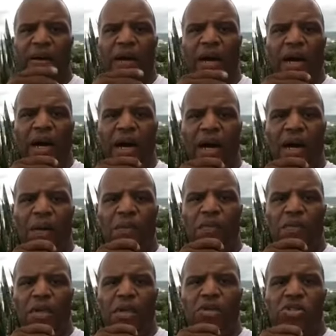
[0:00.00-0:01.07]
Um,
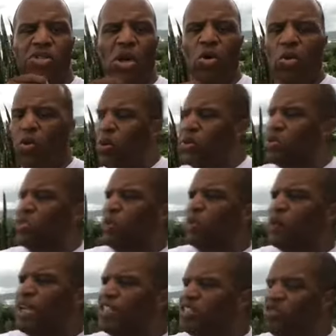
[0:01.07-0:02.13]
so
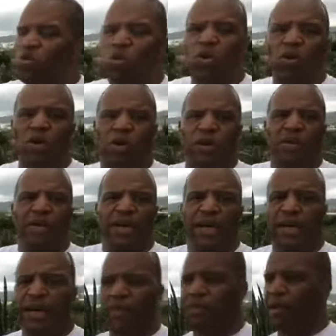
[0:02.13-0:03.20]
someplace in the world,
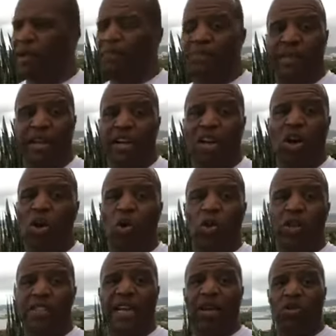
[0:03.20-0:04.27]
uh, their, their cold
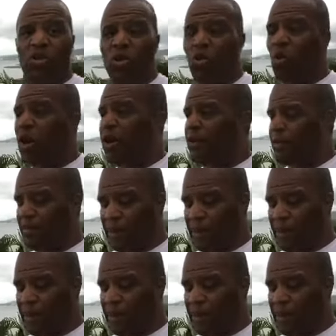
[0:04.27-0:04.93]
is I don't know what.